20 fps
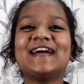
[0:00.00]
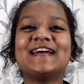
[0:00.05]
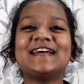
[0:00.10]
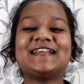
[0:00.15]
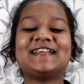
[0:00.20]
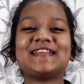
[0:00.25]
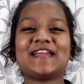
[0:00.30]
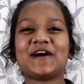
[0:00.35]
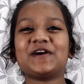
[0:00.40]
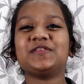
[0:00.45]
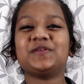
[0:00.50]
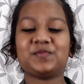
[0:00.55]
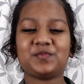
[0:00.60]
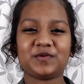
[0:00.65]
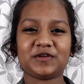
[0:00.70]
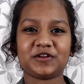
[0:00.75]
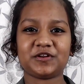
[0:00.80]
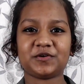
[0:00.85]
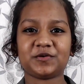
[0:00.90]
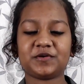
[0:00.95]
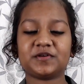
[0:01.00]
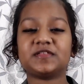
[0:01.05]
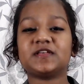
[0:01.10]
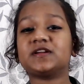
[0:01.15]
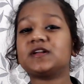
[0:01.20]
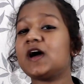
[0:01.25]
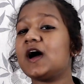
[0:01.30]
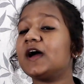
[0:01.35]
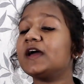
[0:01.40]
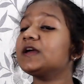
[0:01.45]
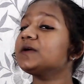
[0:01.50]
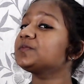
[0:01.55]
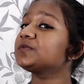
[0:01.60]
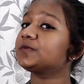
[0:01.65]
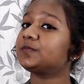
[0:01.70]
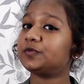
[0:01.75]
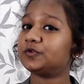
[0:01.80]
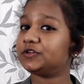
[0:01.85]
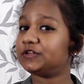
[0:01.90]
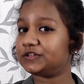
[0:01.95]
Now that we know that I am the
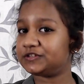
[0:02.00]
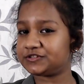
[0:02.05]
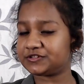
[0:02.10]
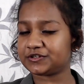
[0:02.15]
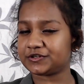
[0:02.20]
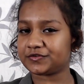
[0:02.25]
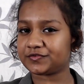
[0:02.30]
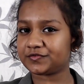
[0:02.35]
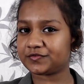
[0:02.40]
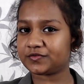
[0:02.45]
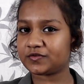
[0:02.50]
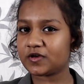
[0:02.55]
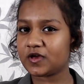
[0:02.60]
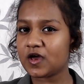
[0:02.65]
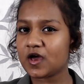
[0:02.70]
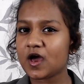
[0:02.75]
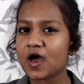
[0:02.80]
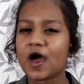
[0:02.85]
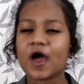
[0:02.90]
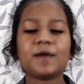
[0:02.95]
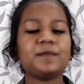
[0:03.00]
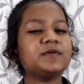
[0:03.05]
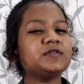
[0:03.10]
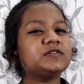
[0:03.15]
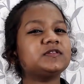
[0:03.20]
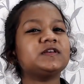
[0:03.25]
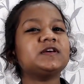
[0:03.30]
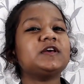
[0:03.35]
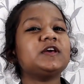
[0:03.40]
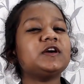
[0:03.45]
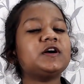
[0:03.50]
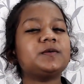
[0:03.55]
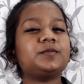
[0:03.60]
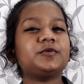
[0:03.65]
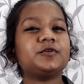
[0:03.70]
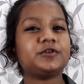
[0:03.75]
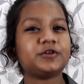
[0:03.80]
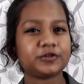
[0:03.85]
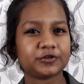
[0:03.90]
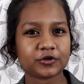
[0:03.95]
police chief, I've been thinking
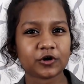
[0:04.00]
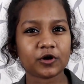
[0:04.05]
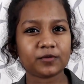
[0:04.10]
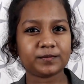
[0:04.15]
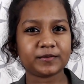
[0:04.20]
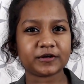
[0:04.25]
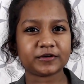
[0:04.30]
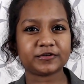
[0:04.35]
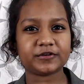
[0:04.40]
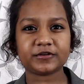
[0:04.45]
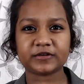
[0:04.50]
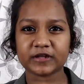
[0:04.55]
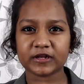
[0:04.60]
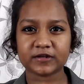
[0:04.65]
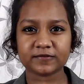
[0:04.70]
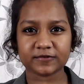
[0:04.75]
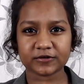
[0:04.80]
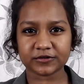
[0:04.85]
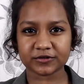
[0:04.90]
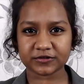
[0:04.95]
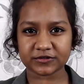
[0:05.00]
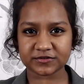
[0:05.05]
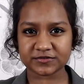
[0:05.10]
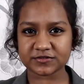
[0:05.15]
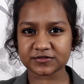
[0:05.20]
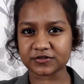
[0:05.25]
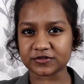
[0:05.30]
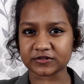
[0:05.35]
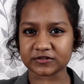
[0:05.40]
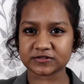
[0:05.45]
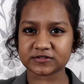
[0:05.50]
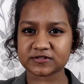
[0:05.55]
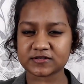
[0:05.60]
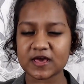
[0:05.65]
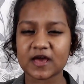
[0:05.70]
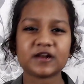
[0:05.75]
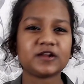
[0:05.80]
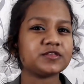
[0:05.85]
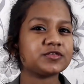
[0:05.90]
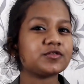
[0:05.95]
about a topic to deliver to the students
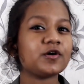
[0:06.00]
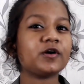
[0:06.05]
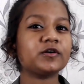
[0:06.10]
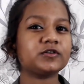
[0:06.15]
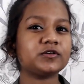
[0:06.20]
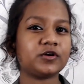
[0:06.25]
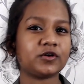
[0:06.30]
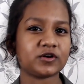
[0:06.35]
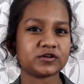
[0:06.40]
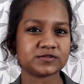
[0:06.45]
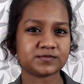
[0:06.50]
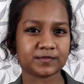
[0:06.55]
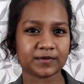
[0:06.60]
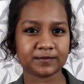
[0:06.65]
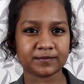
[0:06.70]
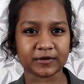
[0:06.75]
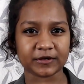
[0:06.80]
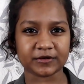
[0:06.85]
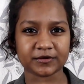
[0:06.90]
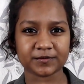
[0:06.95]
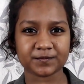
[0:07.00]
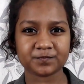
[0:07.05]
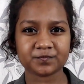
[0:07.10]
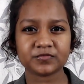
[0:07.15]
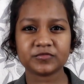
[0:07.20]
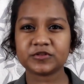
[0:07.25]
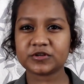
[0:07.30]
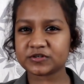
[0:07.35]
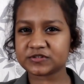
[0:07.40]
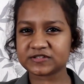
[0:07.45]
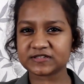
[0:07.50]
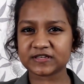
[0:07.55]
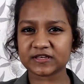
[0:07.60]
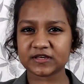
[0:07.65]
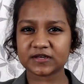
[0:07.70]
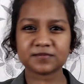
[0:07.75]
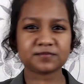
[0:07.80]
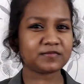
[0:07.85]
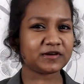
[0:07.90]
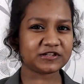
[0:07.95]
and a thought crossed my mind. You
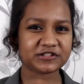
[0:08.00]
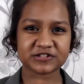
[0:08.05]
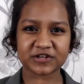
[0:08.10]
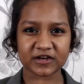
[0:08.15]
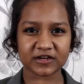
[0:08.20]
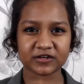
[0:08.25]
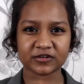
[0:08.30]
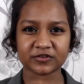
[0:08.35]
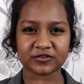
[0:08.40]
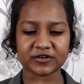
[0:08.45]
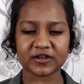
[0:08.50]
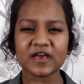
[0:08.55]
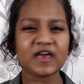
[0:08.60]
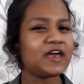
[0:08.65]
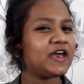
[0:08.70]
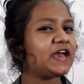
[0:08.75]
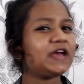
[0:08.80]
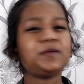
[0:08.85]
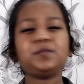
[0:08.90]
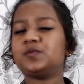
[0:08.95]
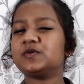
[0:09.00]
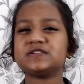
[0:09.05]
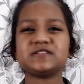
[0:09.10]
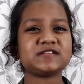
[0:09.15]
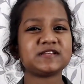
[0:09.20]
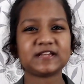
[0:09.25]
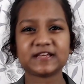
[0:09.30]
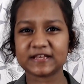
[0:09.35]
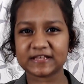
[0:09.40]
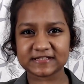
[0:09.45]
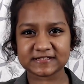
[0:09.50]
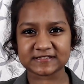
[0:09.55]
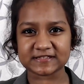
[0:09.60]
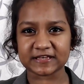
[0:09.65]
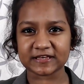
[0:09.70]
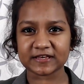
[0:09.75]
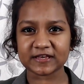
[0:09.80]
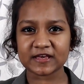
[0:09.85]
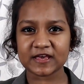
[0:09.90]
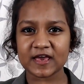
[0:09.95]
see, my childhood, it wasn't
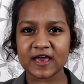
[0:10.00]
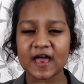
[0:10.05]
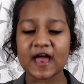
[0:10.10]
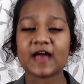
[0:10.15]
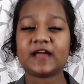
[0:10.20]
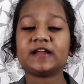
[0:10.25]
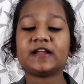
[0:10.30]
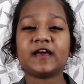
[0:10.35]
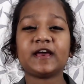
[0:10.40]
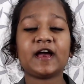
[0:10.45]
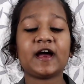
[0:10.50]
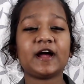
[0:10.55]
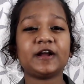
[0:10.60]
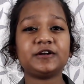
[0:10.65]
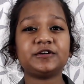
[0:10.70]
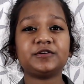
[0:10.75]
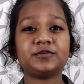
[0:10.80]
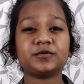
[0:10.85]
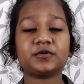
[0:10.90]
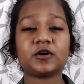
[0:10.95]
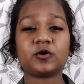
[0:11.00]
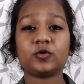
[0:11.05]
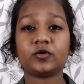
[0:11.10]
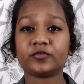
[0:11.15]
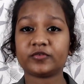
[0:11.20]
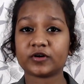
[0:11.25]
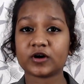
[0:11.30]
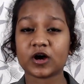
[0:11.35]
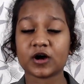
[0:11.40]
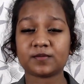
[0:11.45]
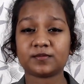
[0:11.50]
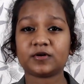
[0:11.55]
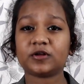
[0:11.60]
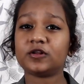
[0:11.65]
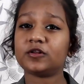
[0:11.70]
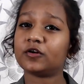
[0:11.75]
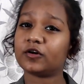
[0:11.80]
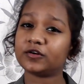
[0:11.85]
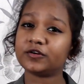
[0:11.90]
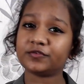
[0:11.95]
easy and I had to overcome a
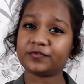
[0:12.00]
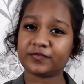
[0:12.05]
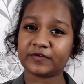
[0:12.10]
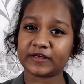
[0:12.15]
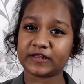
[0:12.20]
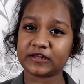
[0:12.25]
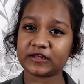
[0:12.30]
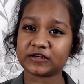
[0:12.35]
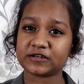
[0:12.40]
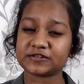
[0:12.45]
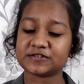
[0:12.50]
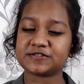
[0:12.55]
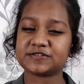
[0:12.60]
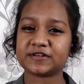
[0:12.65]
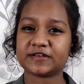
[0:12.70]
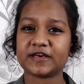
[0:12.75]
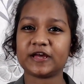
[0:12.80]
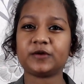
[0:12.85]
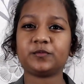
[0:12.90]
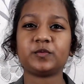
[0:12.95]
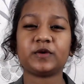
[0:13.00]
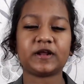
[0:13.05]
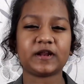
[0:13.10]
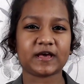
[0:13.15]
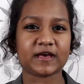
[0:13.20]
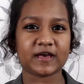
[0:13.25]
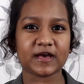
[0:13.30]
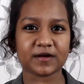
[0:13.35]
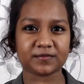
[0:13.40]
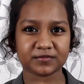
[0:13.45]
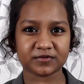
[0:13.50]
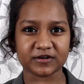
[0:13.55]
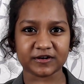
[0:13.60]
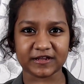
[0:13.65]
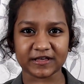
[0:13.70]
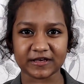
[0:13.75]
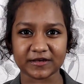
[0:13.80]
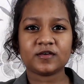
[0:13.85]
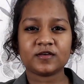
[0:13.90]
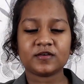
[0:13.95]
lot of failures to get where I am
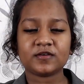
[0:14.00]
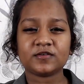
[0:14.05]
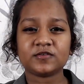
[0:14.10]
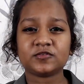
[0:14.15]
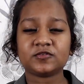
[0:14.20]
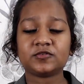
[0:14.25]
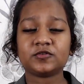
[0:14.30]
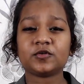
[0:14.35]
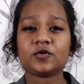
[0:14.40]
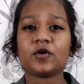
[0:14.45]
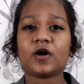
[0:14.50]
today. So